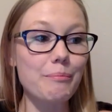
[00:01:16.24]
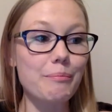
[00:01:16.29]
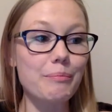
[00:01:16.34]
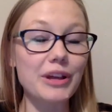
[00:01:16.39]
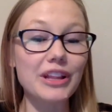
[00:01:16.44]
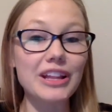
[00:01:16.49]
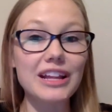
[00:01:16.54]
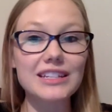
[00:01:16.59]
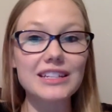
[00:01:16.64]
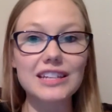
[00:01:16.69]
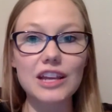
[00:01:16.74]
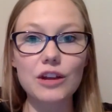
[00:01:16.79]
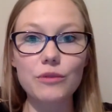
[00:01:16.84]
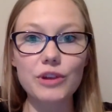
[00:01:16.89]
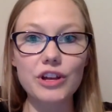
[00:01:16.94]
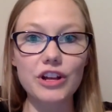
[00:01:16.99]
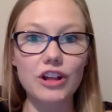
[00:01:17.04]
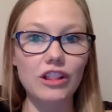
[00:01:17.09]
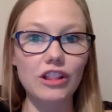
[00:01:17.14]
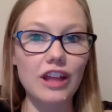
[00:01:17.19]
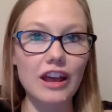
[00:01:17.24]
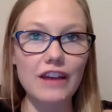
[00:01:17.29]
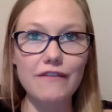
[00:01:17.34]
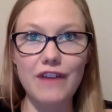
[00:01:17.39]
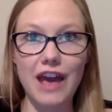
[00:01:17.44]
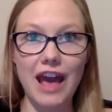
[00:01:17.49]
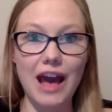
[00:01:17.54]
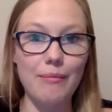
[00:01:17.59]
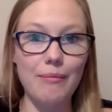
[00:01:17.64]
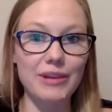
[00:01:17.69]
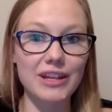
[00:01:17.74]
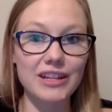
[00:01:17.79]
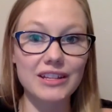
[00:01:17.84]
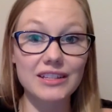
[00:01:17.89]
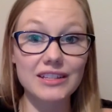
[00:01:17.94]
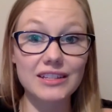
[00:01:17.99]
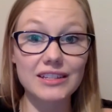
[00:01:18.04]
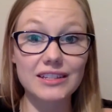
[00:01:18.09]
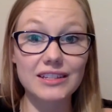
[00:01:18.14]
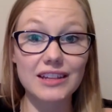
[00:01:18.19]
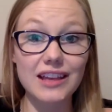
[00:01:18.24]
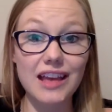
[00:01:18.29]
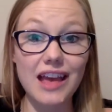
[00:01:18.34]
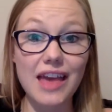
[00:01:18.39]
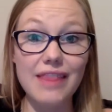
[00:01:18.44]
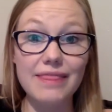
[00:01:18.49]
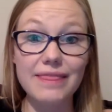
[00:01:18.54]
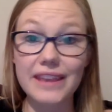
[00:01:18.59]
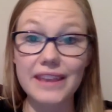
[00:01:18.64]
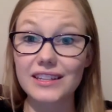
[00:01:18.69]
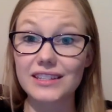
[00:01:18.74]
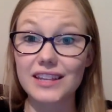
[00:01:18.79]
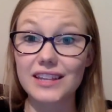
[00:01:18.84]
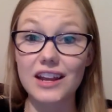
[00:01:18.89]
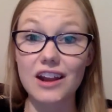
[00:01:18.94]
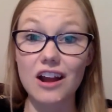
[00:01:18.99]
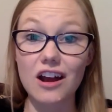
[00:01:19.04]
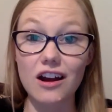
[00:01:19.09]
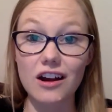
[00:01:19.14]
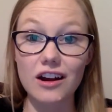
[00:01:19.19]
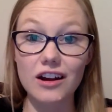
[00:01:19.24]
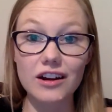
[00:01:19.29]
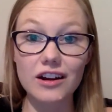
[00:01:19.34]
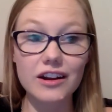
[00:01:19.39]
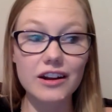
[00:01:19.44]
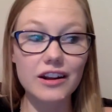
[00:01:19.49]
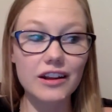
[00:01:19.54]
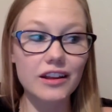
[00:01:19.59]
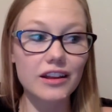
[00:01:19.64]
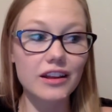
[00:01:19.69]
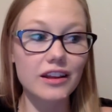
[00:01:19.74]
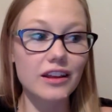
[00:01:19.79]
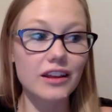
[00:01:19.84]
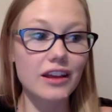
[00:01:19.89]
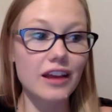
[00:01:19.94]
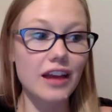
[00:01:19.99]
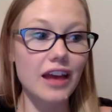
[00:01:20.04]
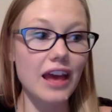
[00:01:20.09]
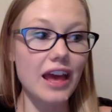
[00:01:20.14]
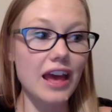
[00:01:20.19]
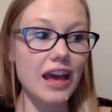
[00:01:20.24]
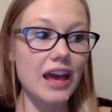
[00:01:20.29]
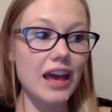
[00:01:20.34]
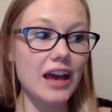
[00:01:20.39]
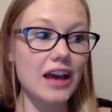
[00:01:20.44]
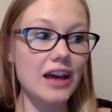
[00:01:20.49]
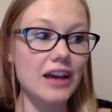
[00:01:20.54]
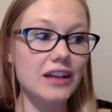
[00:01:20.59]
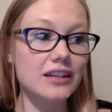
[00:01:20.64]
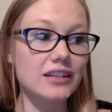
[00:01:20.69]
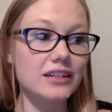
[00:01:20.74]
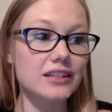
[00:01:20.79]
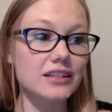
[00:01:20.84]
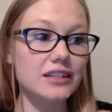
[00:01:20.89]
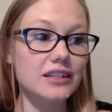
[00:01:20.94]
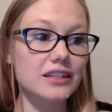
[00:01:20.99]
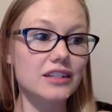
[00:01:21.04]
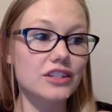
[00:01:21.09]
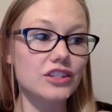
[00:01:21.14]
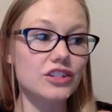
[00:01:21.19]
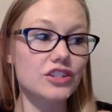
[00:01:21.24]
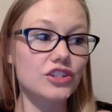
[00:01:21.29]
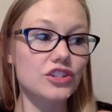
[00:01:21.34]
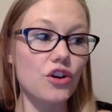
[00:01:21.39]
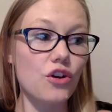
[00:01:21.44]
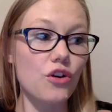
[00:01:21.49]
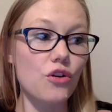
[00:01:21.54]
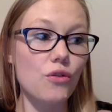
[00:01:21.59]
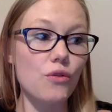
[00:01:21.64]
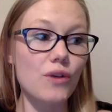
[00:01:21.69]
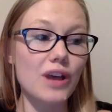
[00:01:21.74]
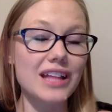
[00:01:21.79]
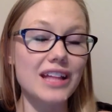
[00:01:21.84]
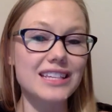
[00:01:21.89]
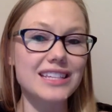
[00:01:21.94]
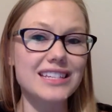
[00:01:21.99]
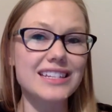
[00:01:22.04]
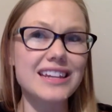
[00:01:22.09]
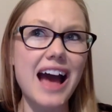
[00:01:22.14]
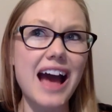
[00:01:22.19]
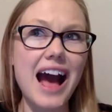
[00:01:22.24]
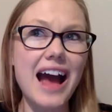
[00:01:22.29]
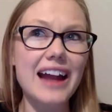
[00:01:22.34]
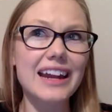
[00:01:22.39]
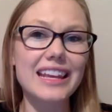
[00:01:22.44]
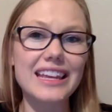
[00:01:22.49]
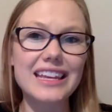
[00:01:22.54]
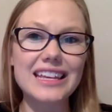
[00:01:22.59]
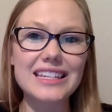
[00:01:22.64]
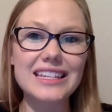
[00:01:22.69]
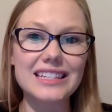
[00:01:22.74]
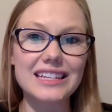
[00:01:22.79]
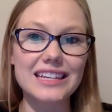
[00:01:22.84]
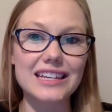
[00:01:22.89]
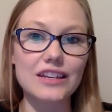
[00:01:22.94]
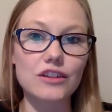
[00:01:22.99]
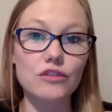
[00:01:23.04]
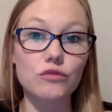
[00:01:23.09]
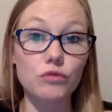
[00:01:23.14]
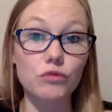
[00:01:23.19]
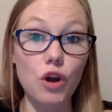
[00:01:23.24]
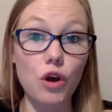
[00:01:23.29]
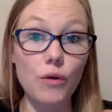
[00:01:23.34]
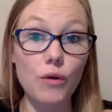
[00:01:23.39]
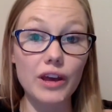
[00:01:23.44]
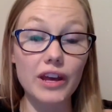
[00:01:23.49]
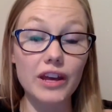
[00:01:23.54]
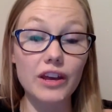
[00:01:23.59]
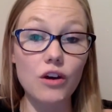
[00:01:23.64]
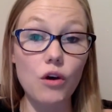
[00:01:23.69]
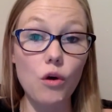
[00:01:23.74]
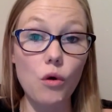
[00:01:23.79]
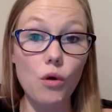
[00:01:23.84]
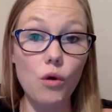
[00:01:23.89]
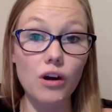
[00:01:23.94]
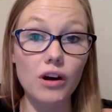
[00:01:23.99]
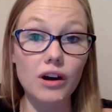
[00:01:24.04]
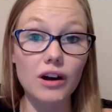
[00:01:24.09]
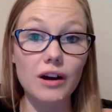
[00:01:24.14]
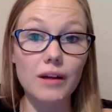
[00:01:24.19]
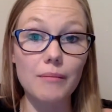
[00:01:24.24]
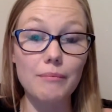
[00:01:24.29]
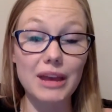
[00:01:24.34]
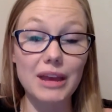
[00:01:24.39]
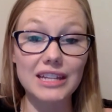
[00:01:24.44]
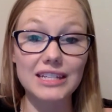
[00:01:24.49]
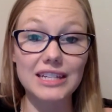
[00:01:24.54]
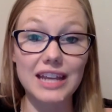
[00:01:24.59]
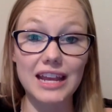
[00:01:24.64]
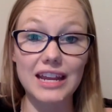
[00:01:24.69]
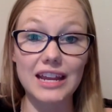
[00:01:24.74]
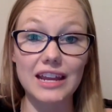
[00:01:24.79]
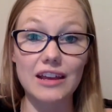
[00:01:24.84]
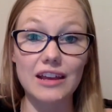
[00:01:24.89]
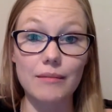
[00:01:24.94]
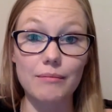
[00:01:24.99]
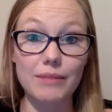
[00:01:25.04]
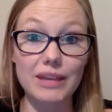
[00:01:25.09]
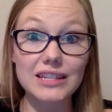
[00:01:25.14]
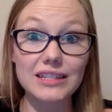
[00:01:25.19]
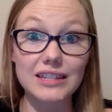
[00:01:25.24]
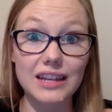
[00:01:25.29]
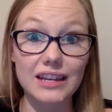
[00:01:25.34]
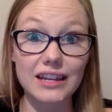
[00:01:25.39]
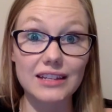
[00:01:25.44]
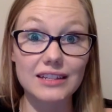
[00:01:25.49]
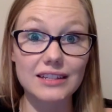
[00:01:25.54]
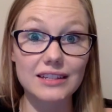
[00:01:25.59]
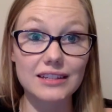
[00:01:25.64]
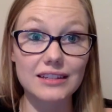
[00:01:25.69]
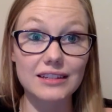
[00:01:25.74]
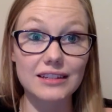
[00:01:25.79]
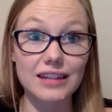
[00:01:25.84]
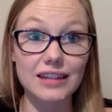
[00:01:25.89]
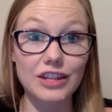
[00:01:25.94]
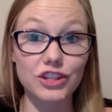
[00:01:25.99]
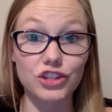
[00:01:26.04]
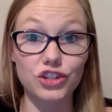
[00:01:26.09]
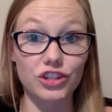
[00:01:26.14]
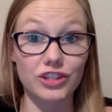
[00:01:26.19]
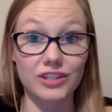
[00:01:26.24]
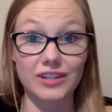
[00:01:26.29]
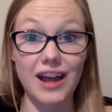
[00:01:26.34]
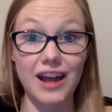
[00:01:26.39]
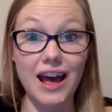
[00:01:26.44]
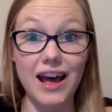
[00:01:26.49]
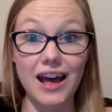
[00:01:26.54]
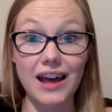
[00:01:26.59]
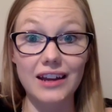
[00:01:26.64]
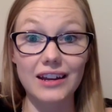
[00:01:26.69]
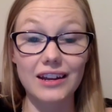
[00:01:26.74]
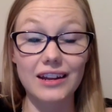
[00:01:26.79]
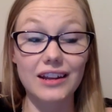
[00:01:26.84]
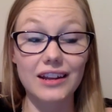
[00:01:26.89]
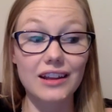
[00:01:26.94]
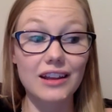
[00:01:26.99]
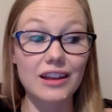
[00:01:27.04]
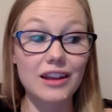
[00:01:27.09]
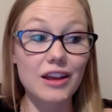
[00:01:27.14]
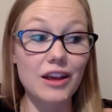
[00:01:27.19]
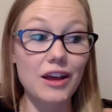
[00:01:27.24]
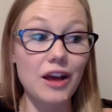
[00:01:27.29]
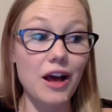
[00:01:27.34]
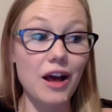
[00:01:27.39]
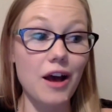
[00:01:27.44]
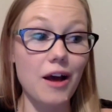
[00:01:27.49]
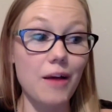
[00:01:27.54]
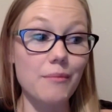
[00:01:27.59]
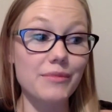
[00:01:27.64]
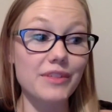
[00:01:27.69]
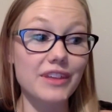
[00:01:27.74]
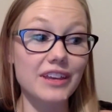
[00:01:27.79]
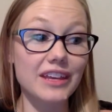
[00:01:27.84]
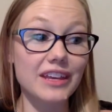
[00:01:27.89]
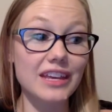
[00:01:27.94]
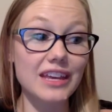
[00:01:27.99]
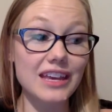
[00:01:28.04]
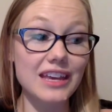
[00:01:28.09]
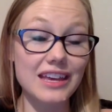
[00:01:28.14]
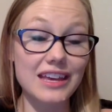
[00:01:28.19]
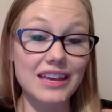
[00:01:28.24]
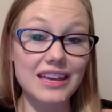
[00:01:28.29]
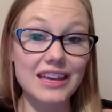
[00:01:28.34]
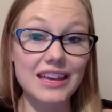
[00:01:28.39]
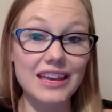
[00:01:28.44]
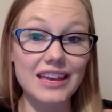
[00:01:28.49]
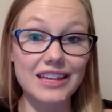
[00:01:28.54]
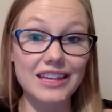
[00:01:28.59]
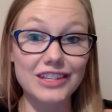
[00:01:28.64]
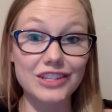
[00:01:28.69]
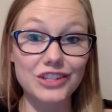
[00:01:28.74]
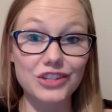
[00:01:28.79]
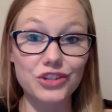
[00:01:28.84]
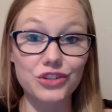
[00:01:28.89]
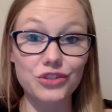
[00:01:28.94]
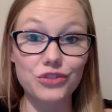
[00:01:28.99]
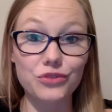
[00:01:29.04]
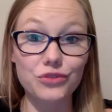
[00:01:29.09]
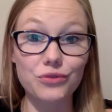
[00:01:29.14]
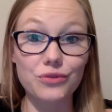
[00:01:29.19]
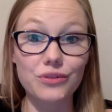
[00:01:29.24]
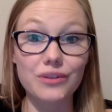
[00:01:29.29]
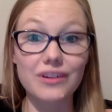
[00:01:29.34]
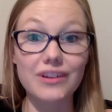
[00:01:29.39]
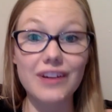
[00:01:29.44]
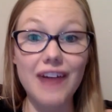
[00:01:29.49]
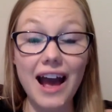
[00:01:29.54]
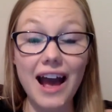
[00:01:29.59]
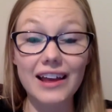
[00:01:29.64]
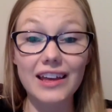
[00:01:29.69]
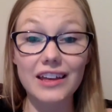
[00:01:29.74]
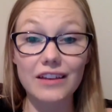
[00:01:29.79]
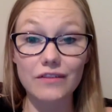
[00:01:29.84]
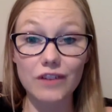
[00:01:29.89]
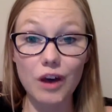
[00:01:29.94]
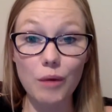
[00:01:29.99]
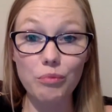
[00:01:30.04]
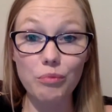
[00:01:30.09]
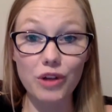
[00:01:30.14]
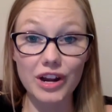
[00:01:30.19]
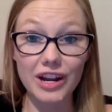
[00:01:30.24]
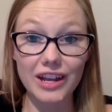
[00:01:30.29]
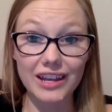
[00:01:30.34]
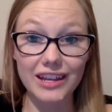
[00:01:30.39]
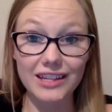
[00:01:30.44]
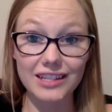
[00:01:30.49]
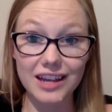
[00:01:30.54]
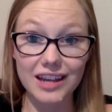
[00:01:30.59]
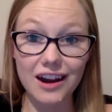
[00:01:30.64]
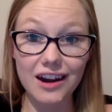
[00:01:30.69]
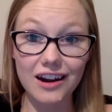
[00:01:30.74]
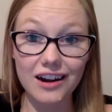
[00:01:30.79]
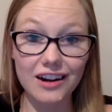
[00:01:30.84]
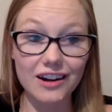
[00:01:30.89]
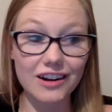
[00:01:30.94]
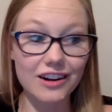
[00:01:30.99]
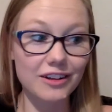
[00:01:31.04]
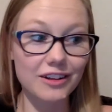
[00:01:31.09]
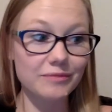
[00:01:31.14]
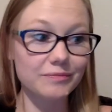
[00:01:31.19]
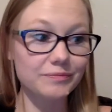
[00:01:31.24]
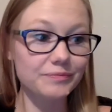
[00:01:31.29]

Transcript: But let's get real. Life happens, and things get hard. And so it's not easy growing or maintaining a business. It's just not. The key is to not give up when it gets hard.